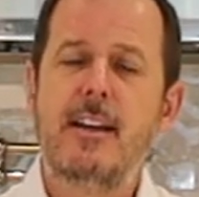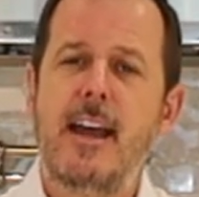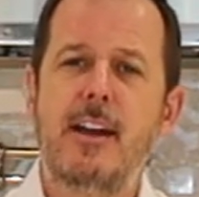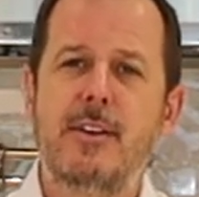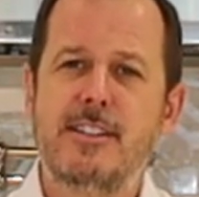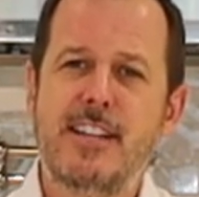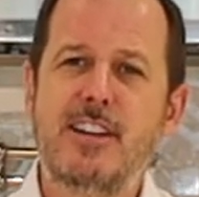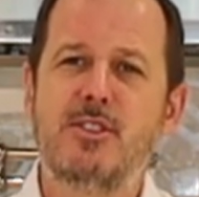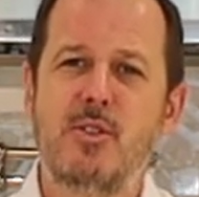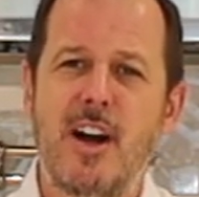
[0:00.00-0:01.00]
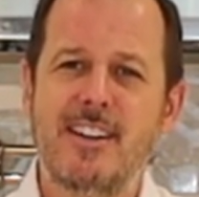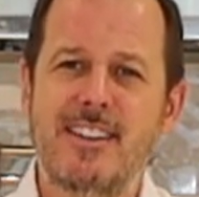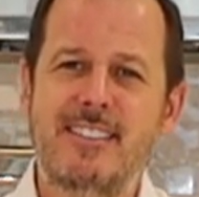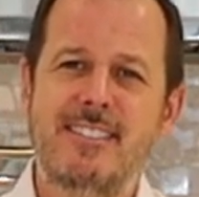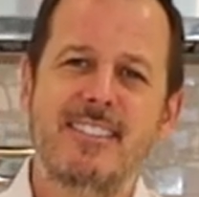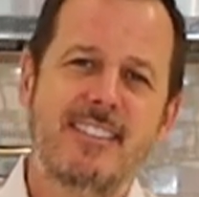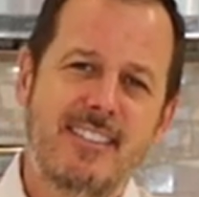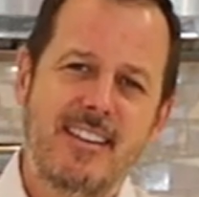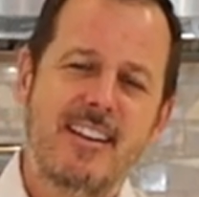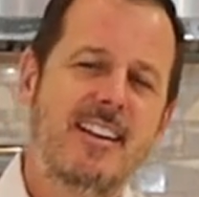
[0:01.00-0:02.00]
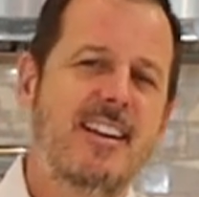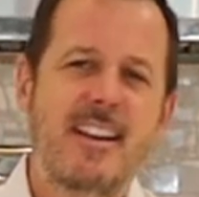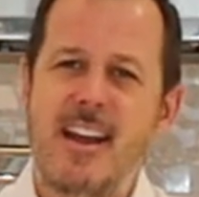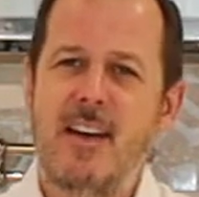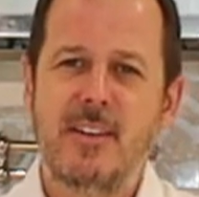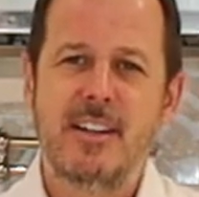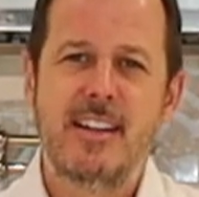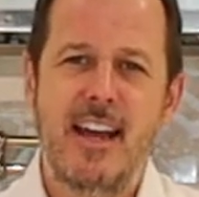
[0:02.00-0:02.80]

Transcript: Anyways, thanks for watching. Have a good